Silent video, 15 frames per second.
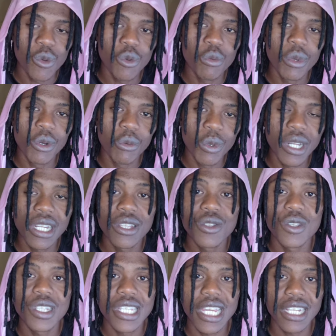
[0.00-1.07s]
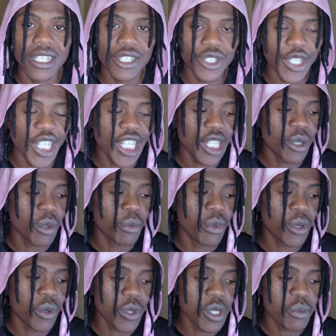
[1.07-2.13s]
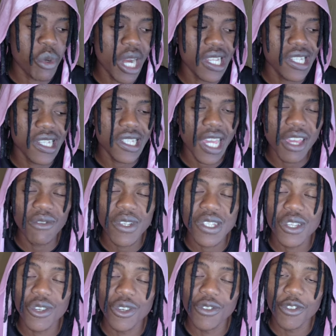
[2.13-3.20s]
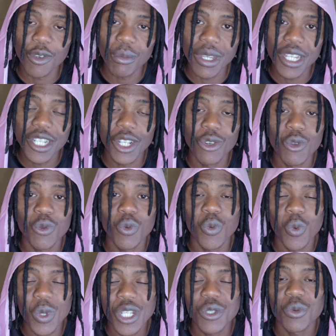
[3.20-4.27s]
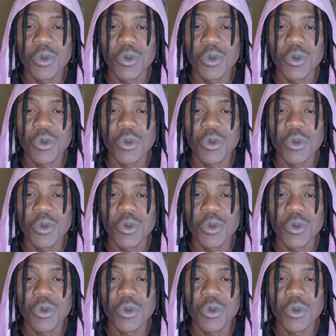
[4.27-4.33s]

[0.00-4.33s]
because prices gave us a confirmation of which was likely to happen,